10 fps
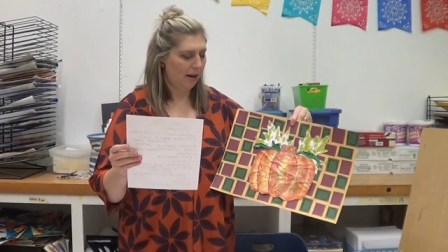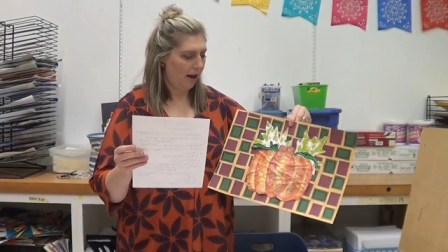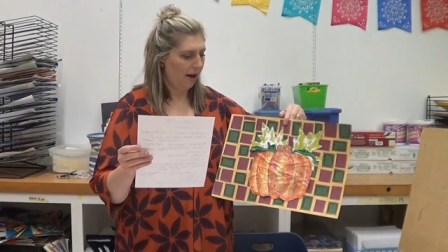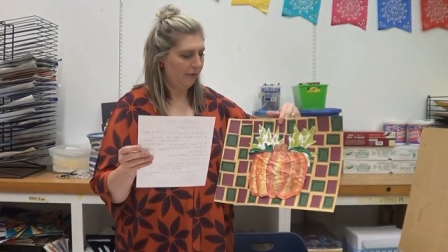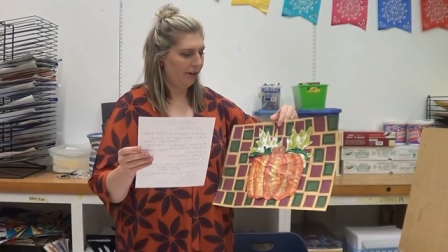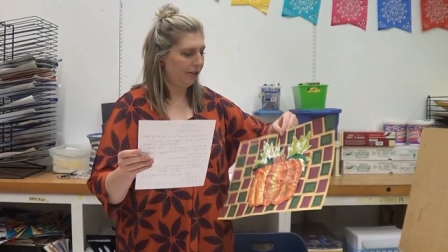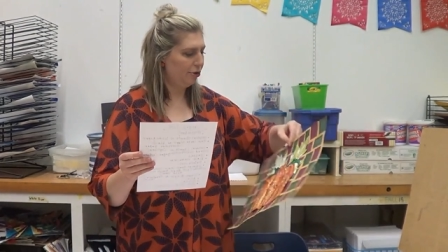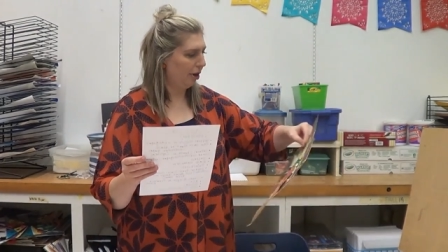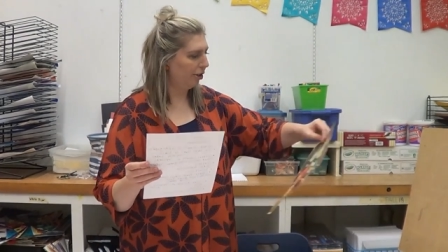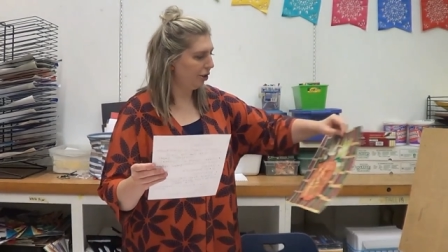of
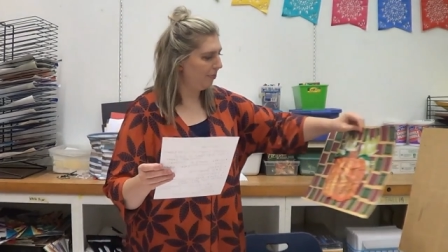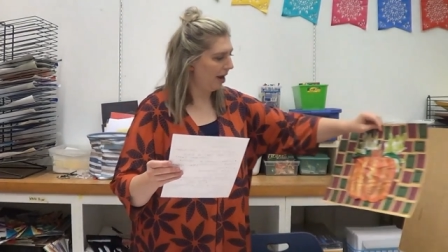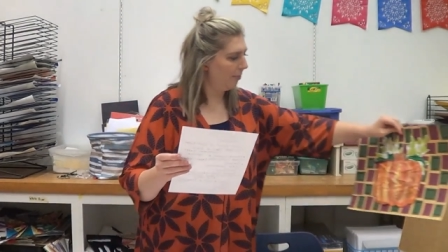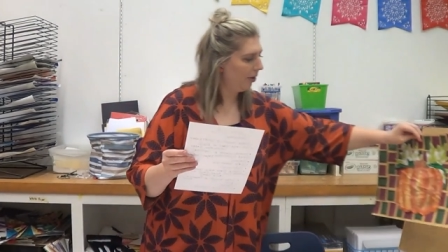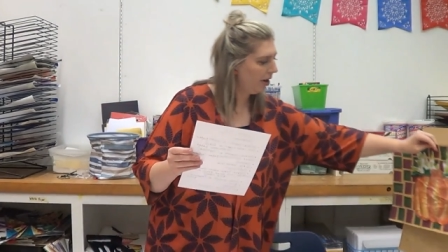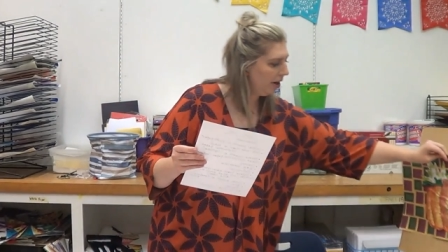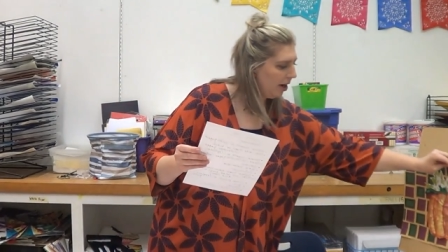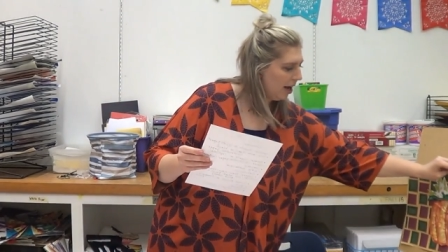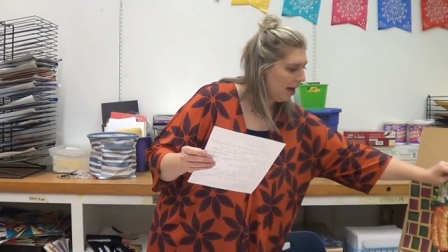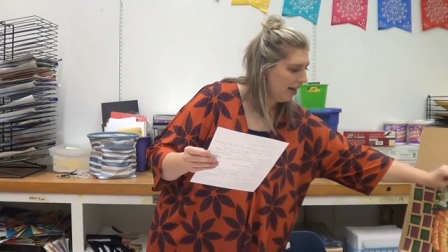construction paper.